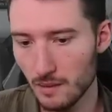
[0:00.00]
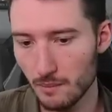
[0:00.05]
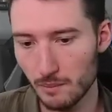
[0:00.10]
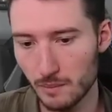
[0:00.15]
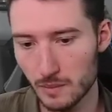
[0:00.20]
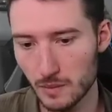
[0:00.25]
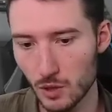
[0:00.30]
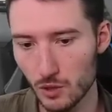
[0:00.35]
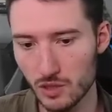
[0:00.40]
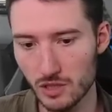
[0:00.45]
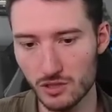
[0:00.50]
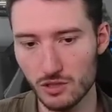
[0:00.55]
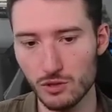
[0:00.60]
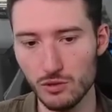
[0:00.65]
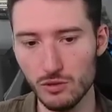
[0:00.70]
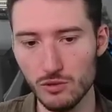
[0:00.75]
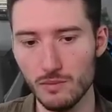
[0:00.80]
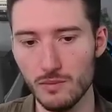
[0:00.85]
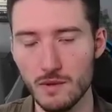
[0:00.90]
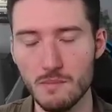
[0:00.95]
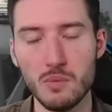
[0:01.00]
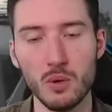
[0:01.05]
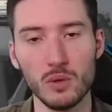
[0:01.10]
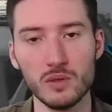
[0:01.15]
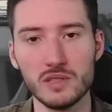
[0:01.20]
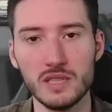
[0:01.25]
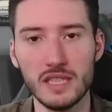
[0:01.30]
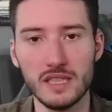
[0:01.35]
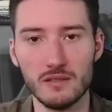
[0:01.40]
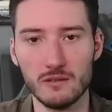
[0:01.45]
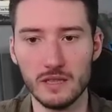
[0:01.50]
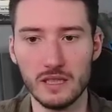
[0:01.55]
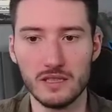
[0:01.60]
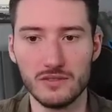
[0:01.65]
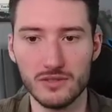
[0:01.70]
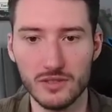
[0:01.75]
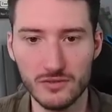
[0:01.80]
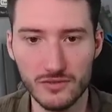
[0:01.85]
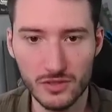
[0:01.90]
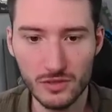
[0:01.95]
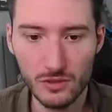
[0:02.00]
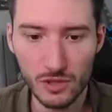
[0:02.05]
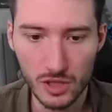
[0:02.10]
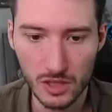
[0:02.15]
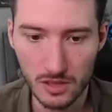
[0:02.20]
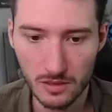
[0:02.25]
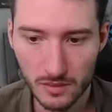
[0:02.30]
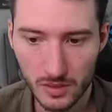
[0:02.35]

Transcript: Those are 2 important takeaways for the future.